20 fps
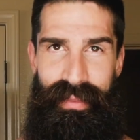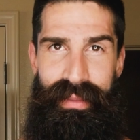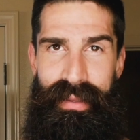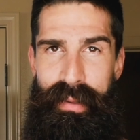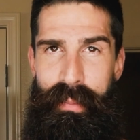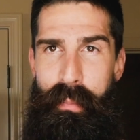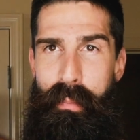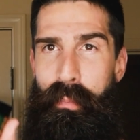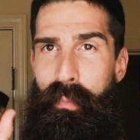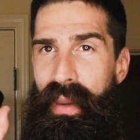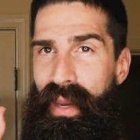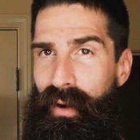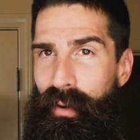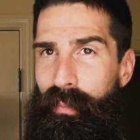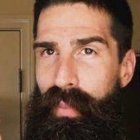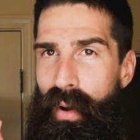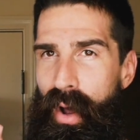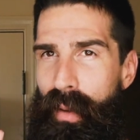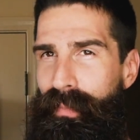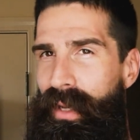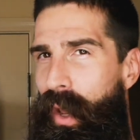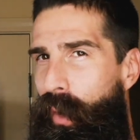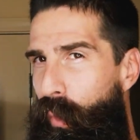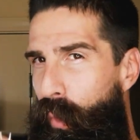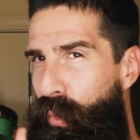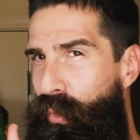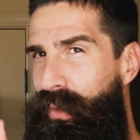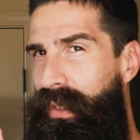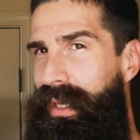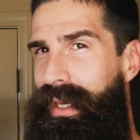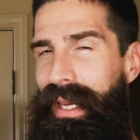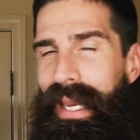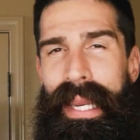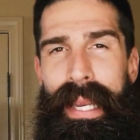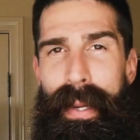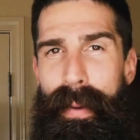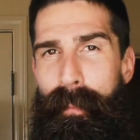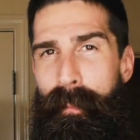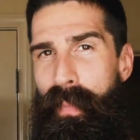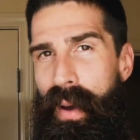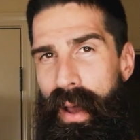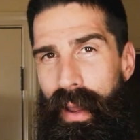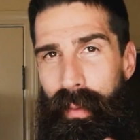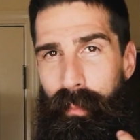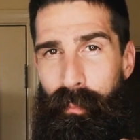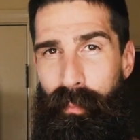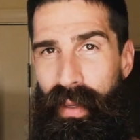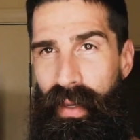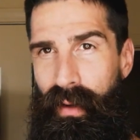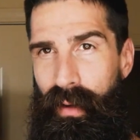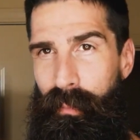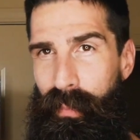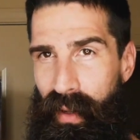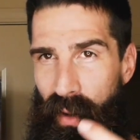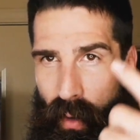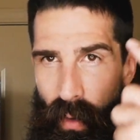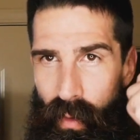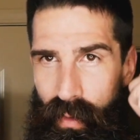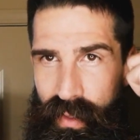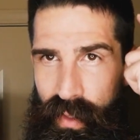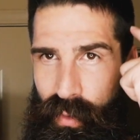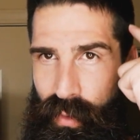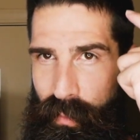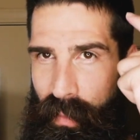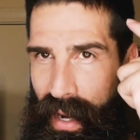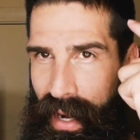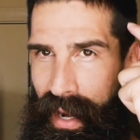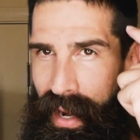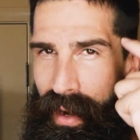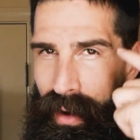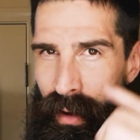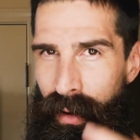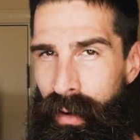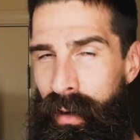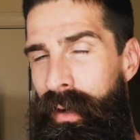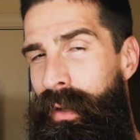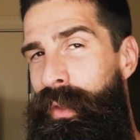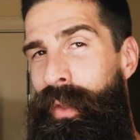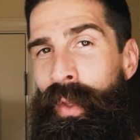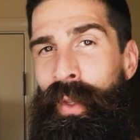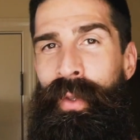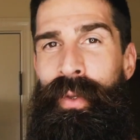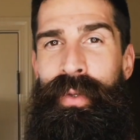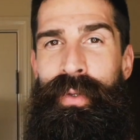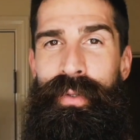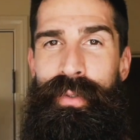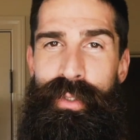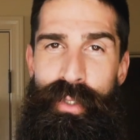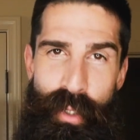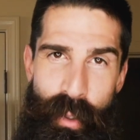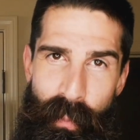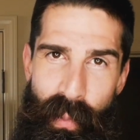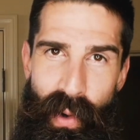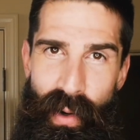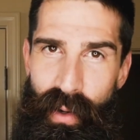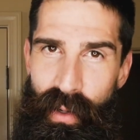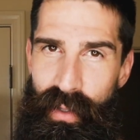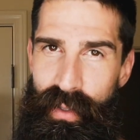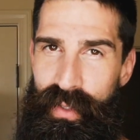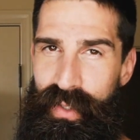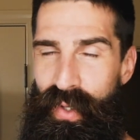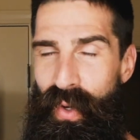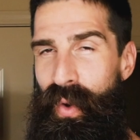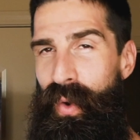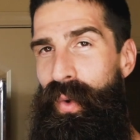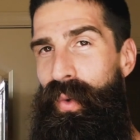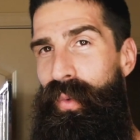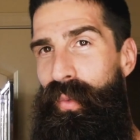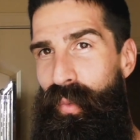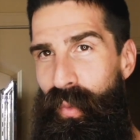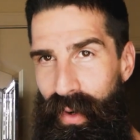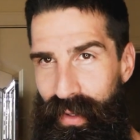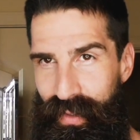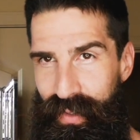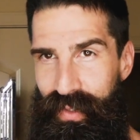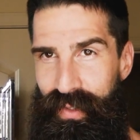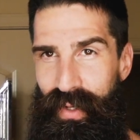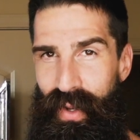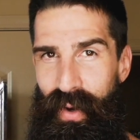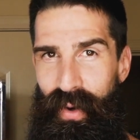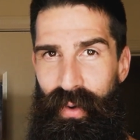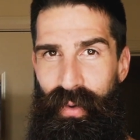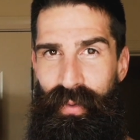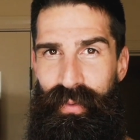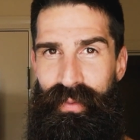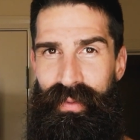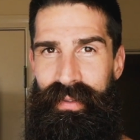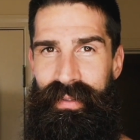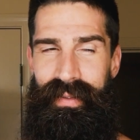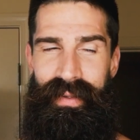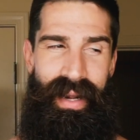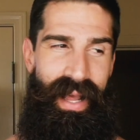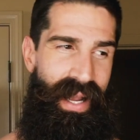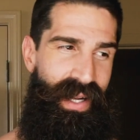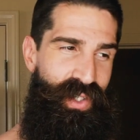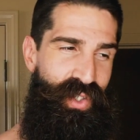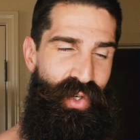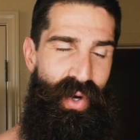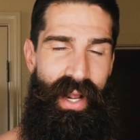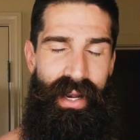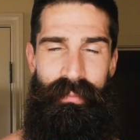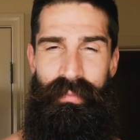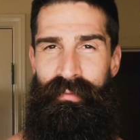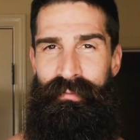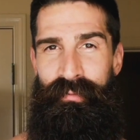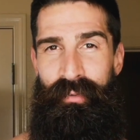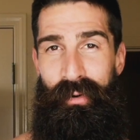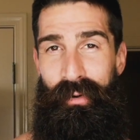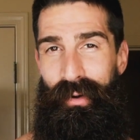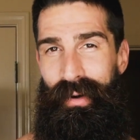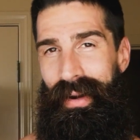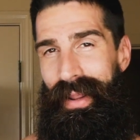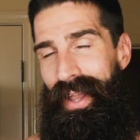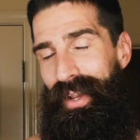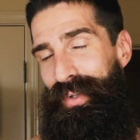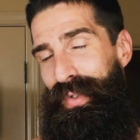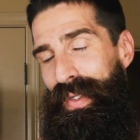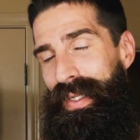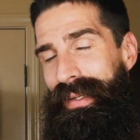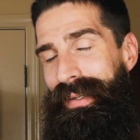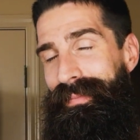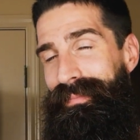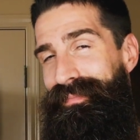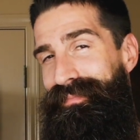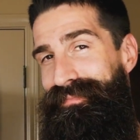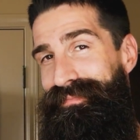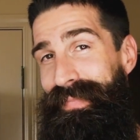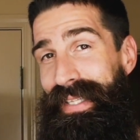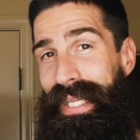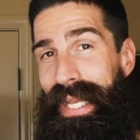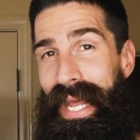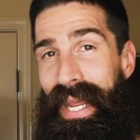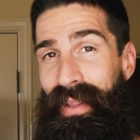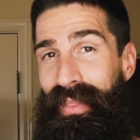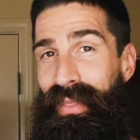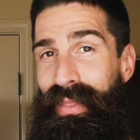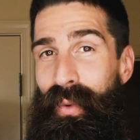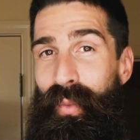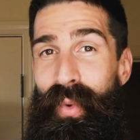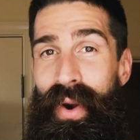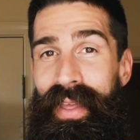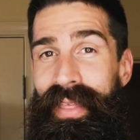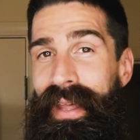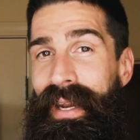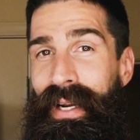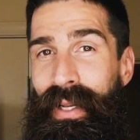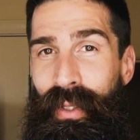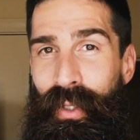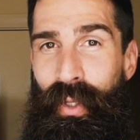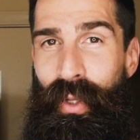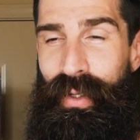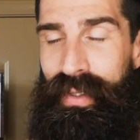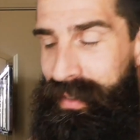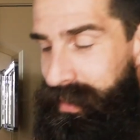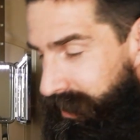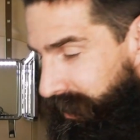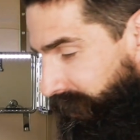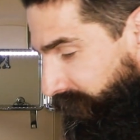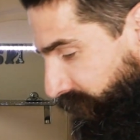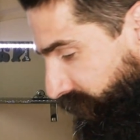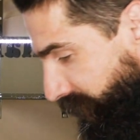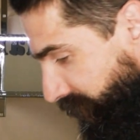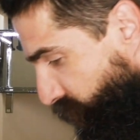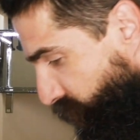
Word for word: the beard balm, not only in my beard, but also in my hair. Two birds, one stone. I tried it before and I actually like the way that it looks. So